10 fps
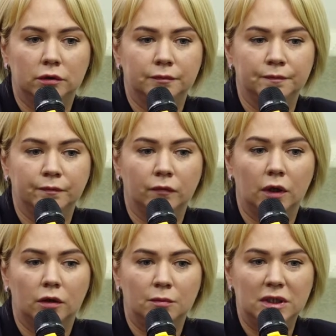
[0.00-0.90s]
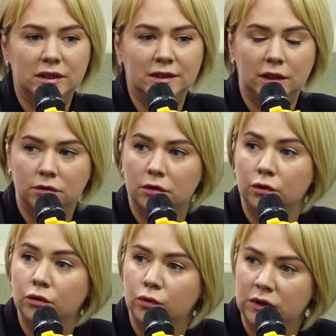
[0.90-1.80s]
And I want to say that
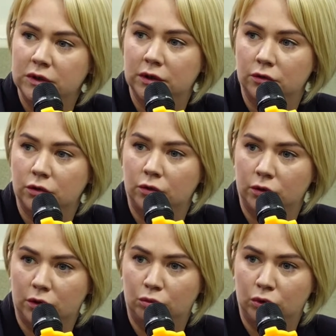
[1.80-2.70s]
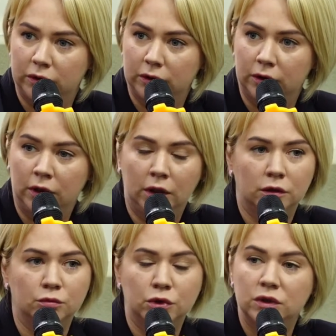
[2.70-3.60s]
the civil sector is
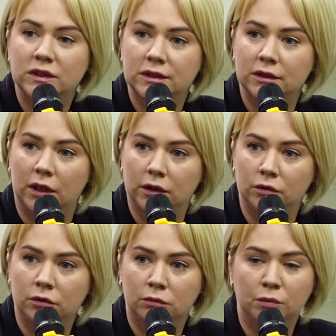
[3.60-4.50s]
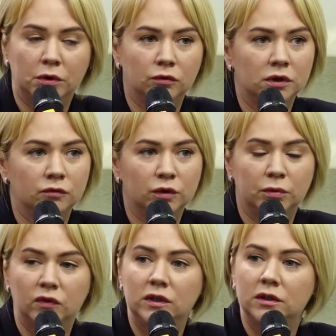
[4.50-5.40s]
preparing for that work because it's
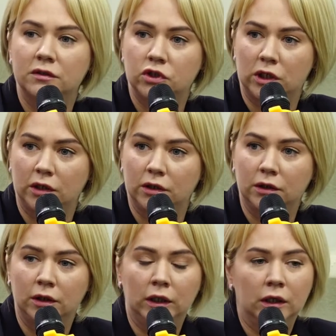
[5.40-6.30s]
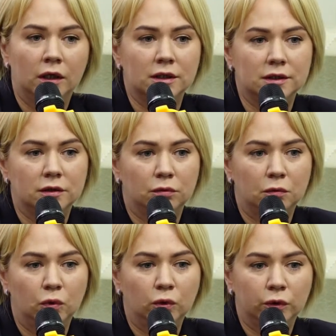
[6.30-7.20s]
complicated. We
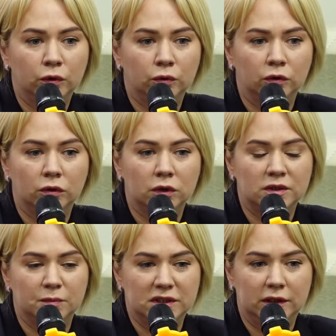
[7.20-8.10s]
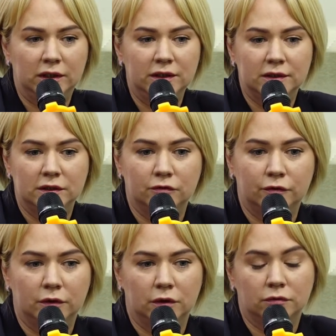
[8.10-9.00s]
conduct training with the help of
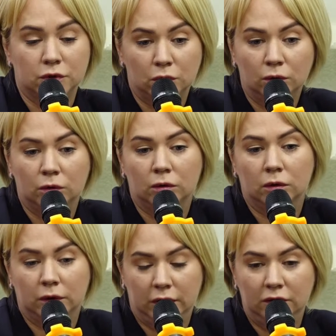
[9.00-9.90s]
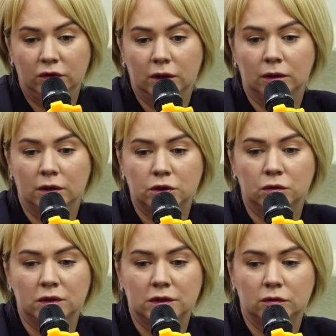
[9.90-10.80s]
specialists of very high
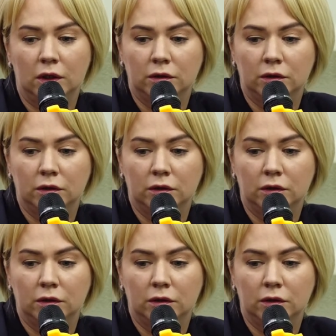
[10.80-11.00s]
level.